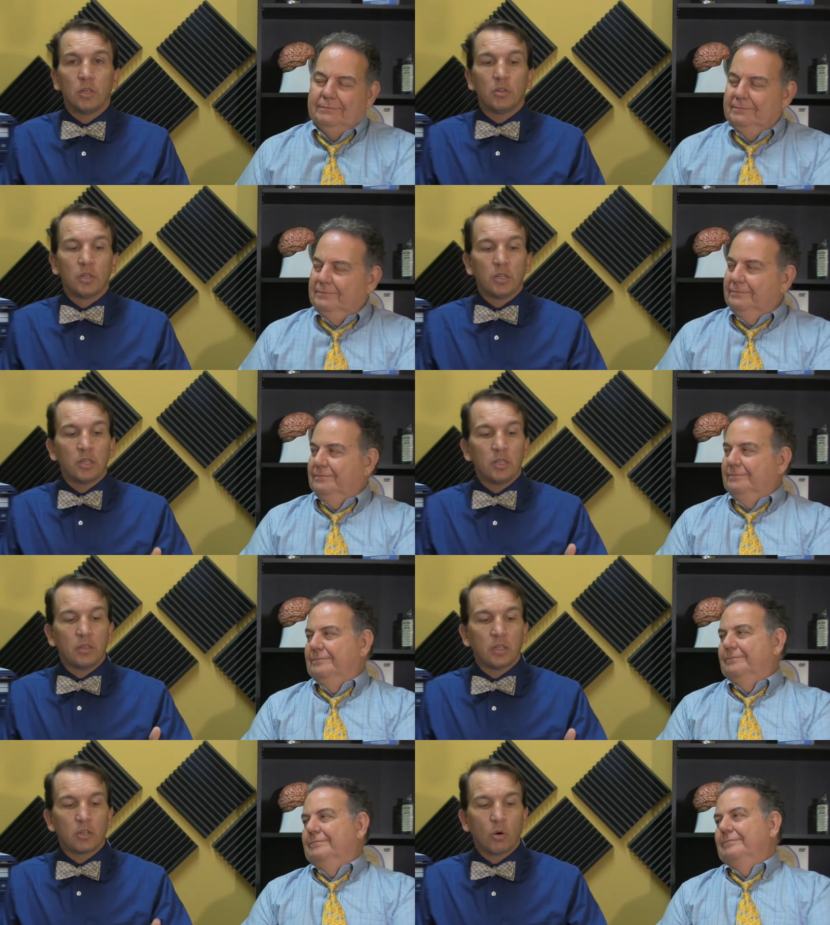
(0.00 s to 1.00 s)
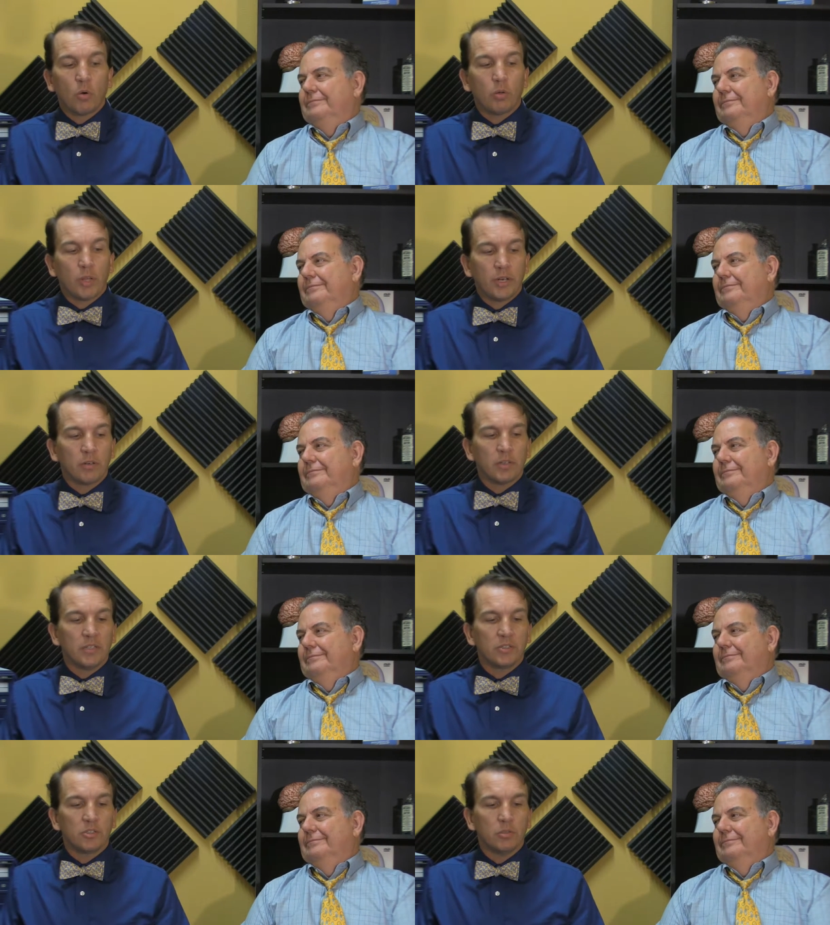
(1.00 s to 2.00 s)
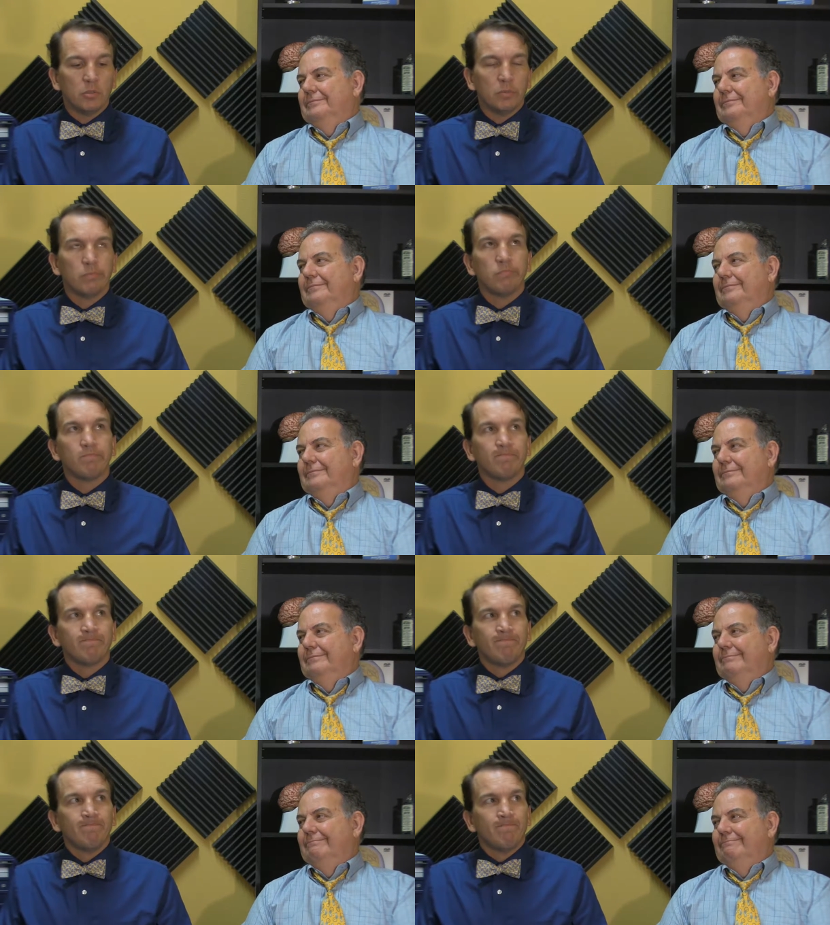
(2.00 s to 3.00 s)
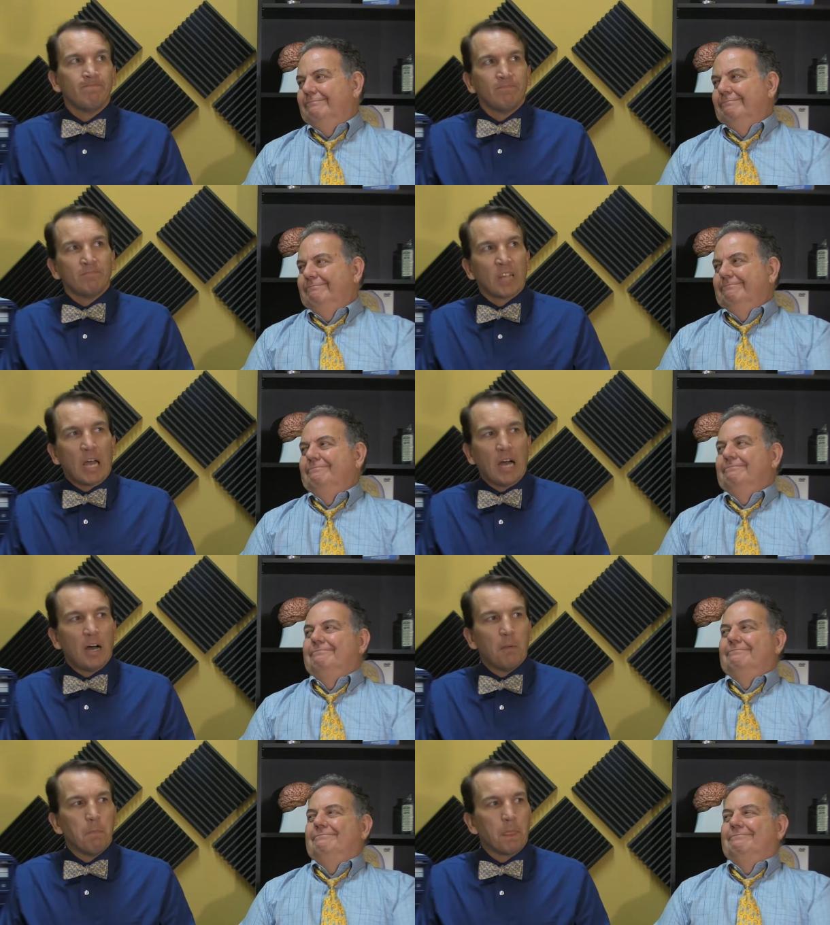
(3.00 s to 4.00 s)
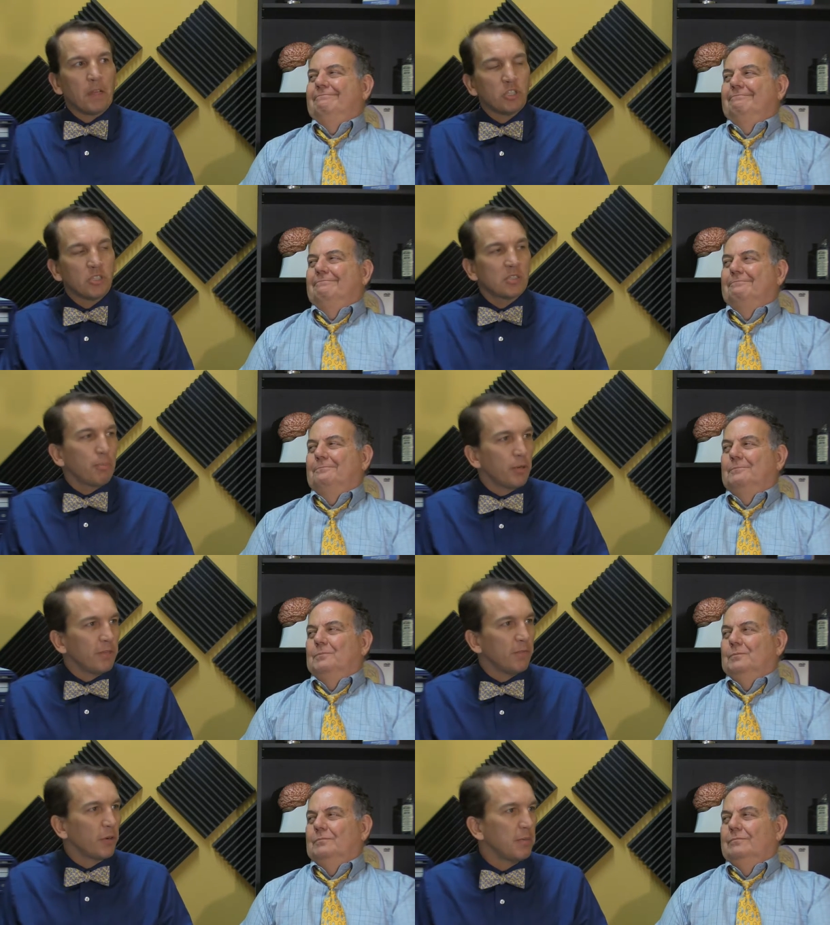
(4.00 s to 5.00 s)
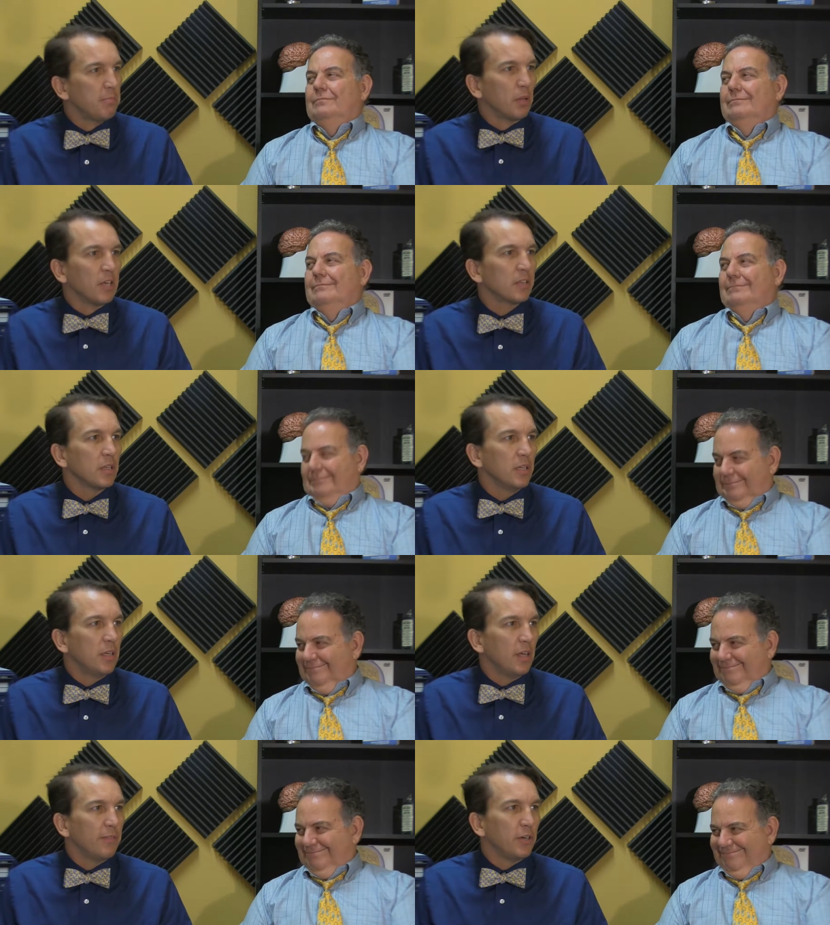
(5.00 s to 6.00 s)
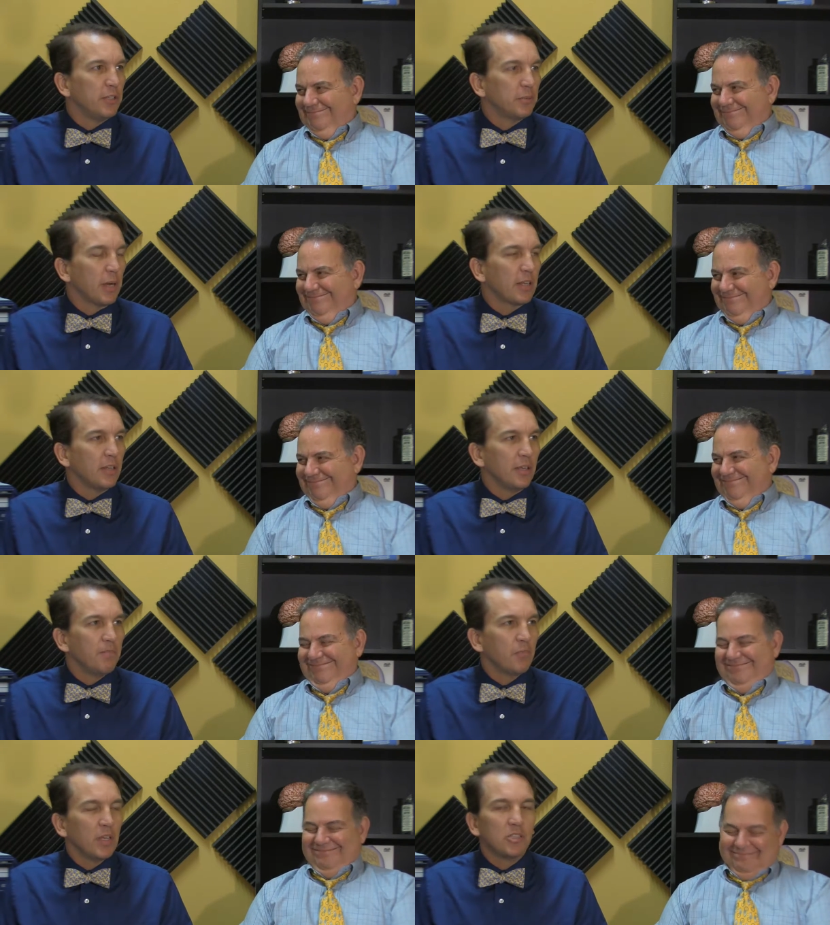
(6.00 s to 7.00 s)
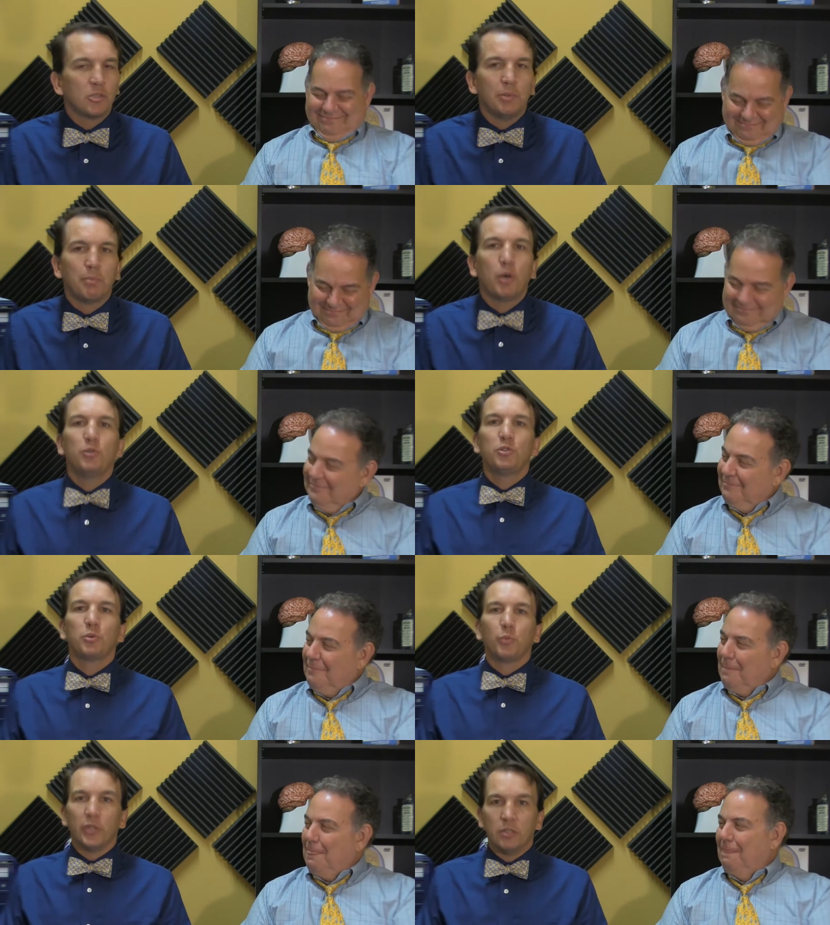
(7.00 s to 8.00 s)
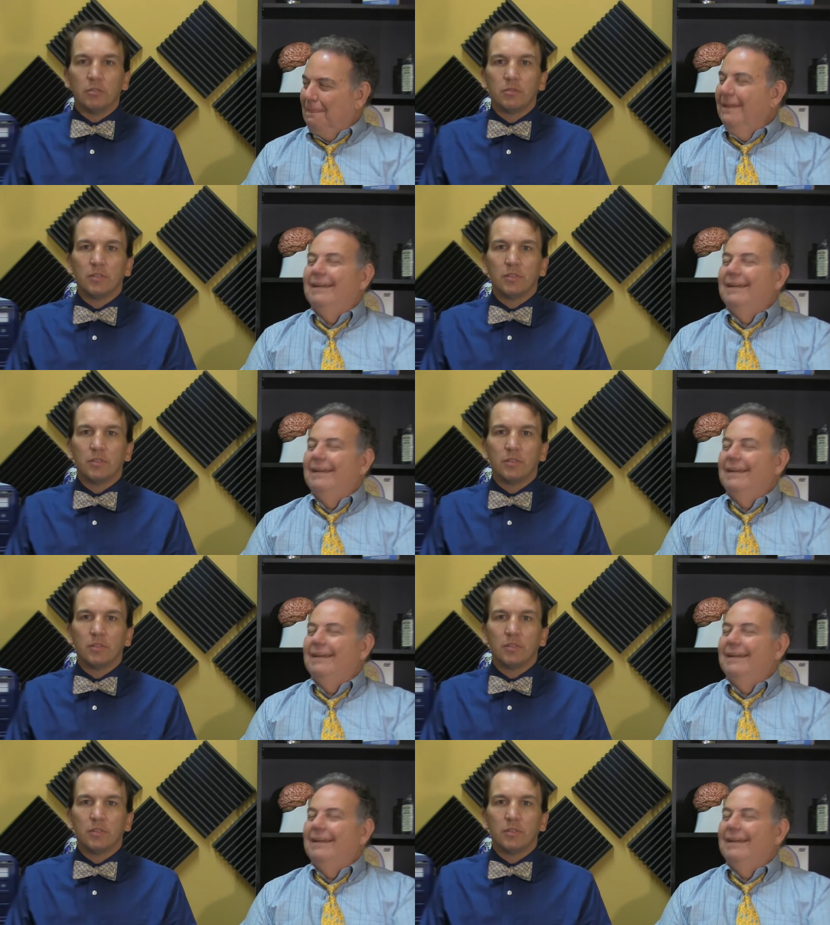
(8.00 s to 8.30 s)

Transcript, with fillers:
Speaker 1: the, the the goal here is to um, just to put it very bluntly and very directly, is to impose your will